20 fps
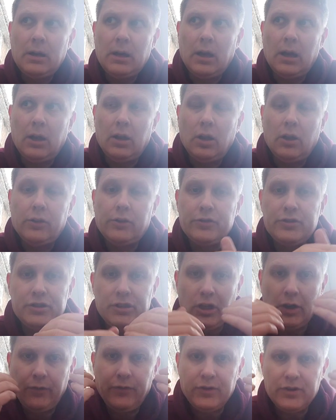a lot of
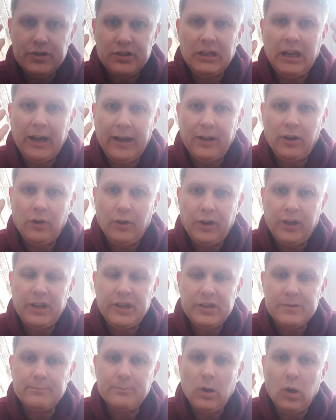stuff that's going on in
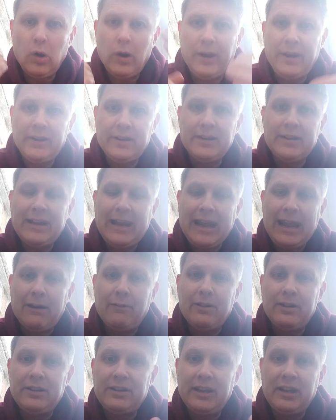his mind and how
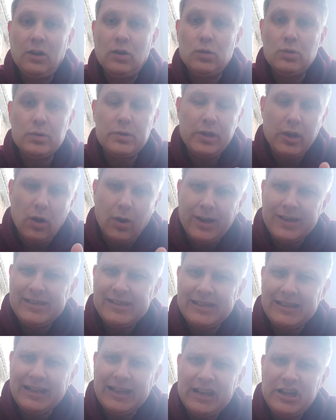he deals with the
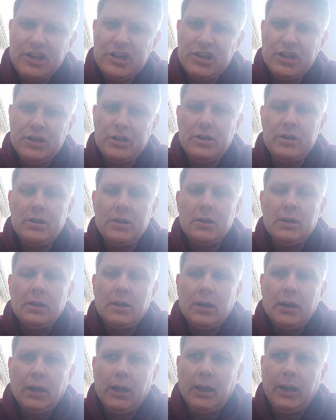isolation,
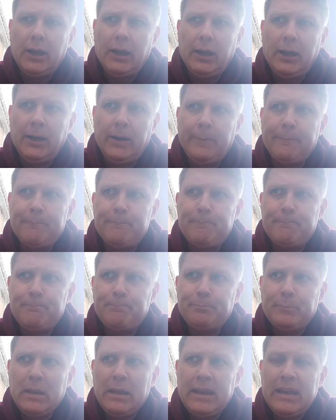um,
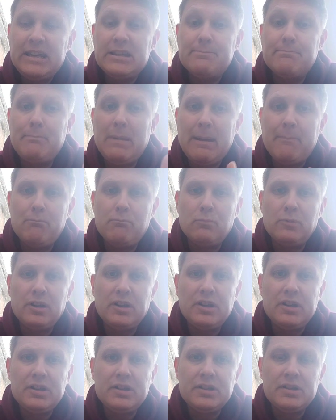his
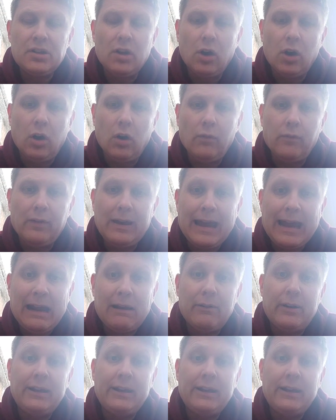memories of how